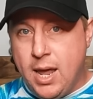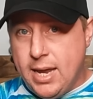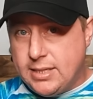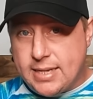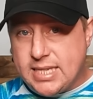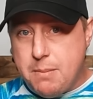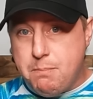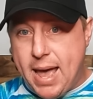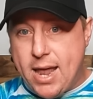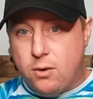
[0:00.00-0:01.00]
Doesn't
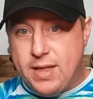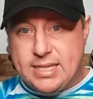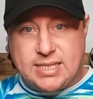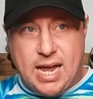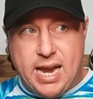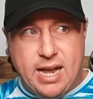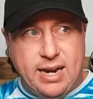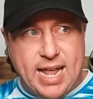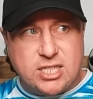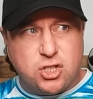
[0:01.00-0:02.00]
matter that Zion
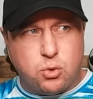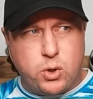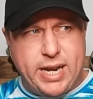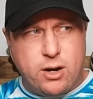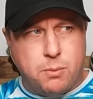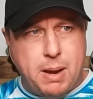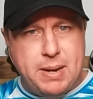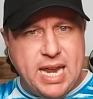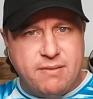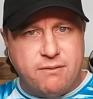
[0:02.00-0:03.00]
has 3 or
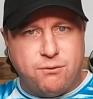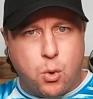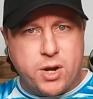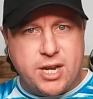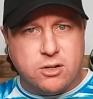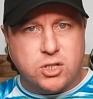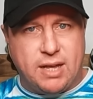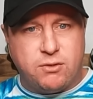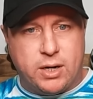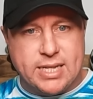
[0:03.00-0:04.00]
maybe even 4 years
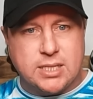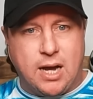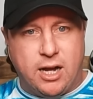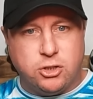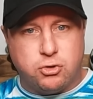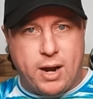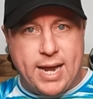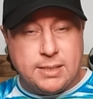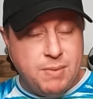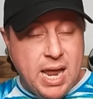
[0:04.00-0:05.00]
left on his
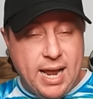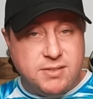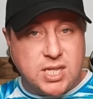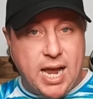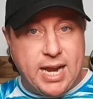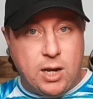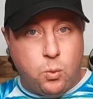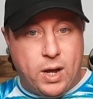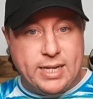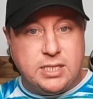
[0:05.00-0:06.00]
contract. If Zion
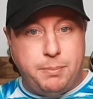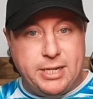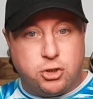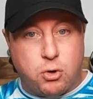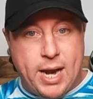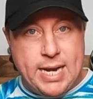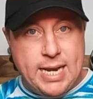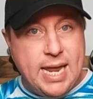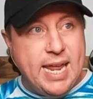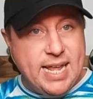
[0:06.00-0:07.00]
wanted to be
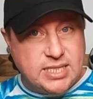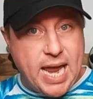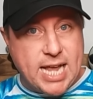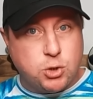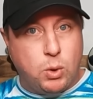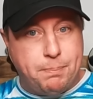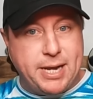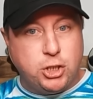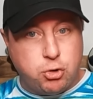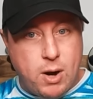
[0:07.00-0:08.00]
traded, his ass would
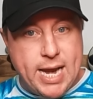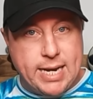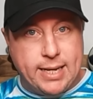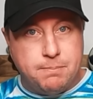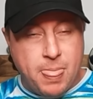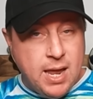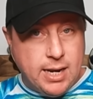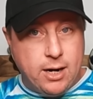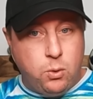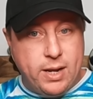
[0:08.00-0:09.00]
be traded.
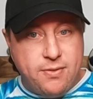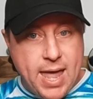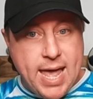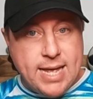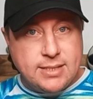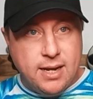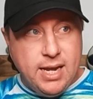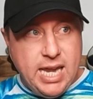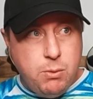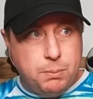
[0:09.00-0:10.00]
Not only that,
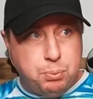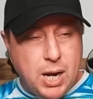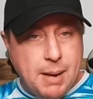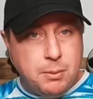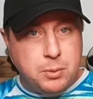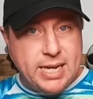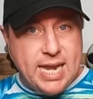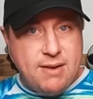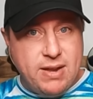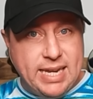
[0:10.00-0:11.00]
he would probably
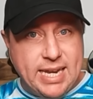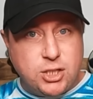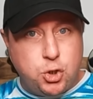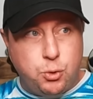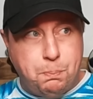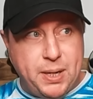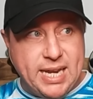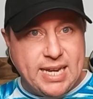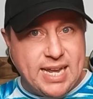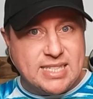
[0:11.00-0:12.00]
even get to
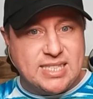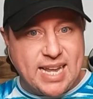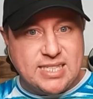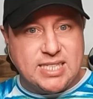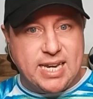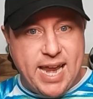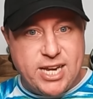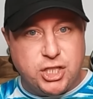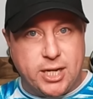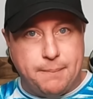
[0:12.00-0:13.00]
pick his
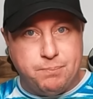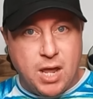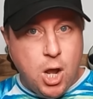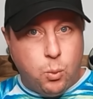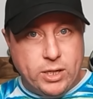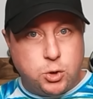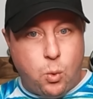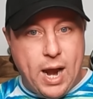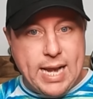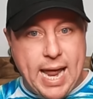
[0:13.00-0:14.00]
destination. When
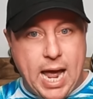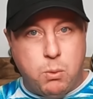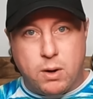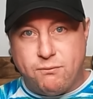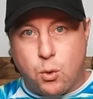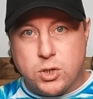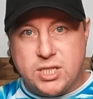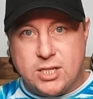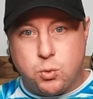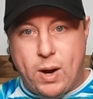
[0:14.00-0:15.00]
Dwight Howard forced
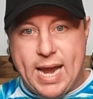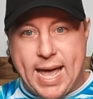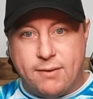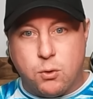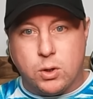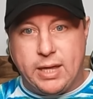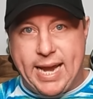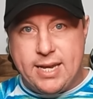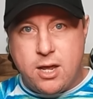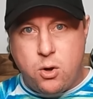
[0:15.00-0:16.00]
his way out of
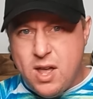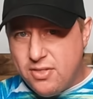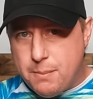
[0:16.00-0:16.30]
Orlando, the